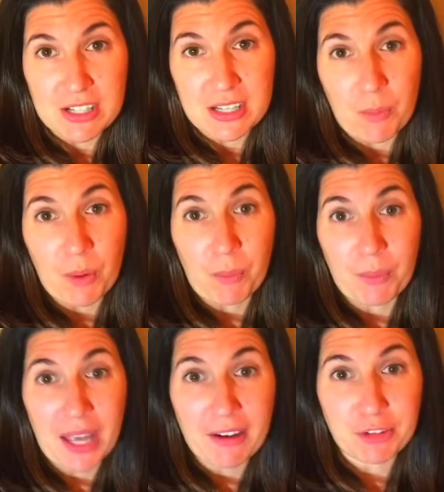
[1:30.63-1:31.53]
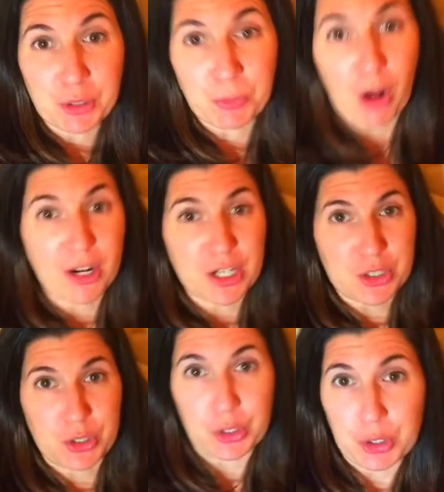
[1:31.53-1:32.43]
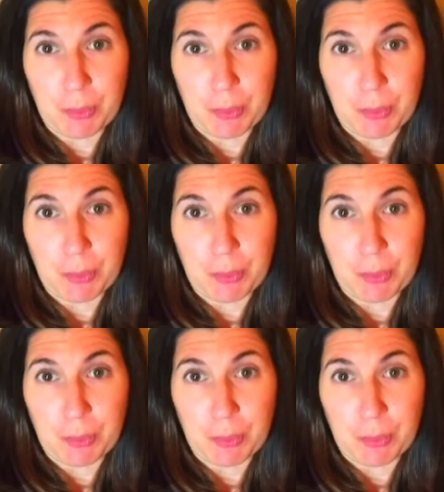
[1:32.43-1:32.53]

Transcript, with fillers: to someone when we have a new product or